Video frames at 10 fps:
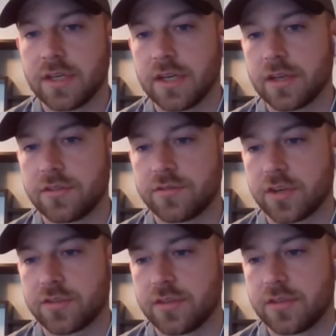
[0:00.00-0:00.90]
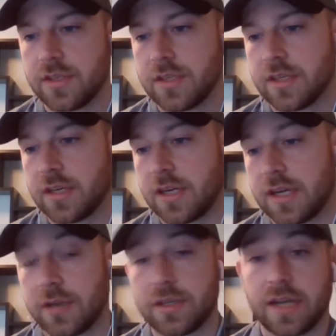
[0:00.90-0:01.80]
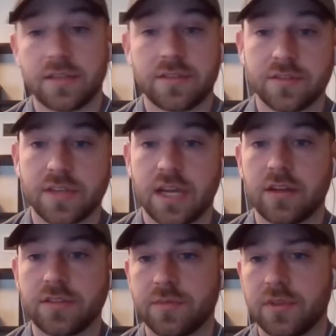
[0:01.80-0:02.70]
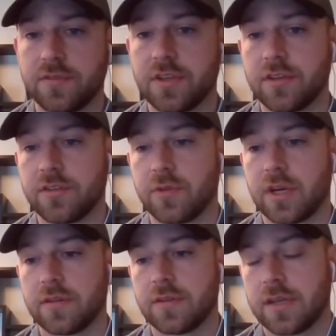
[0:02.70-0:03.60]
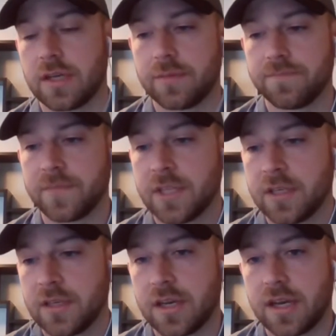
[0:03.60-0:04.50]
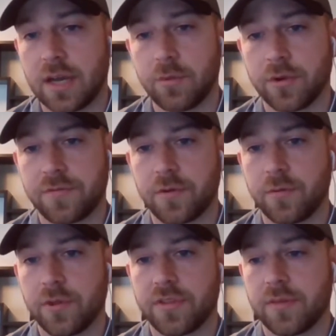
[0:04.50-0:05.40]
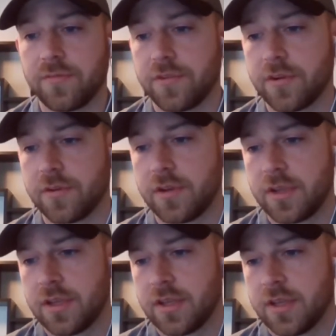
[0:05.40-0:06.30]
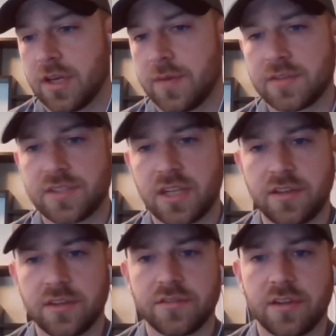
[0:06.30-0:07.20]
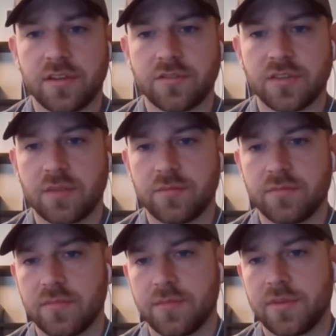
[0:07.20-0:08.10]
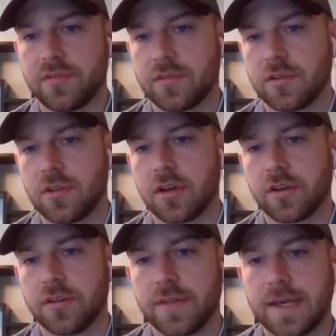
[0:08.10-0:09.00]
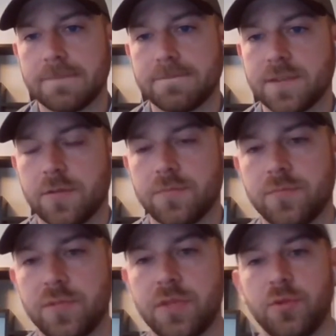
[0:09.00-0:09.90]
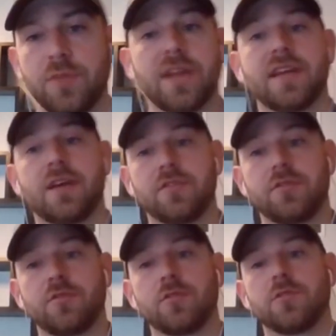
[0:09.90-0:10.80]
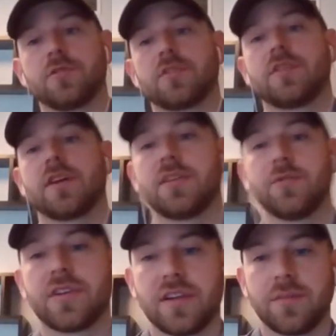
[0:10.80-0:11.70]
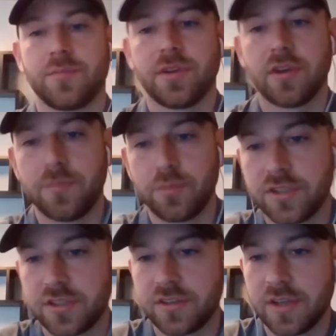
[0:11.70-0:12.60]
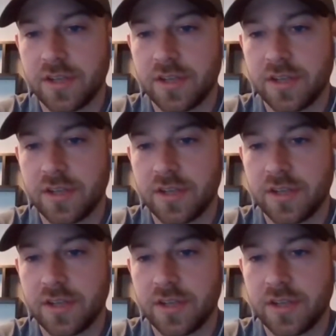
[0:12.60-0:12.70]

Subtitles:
construction. I did since college. I believe he did as well. I worked with them for about 10 years, and I think John might have been even a little longer than that. So we met down in Louisville, Kentucky, working on a bridge and